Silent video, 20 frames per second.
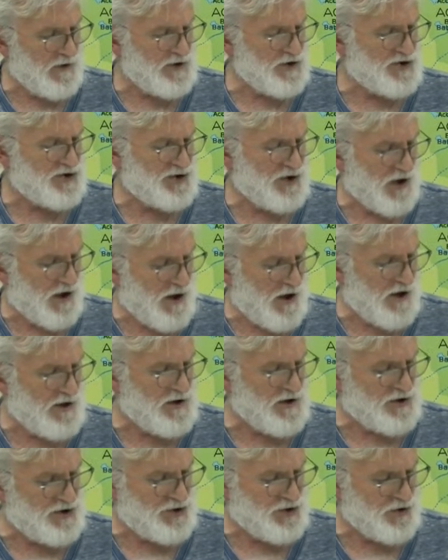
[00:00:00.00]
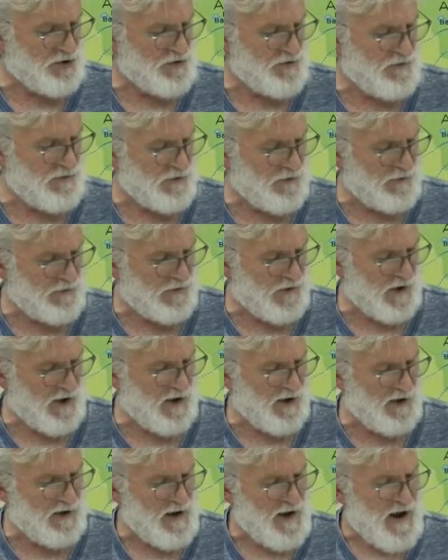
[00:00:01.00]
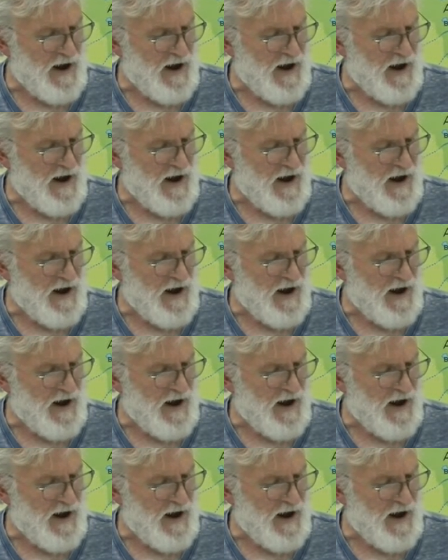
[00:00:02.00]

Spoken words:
Yeshua, your son,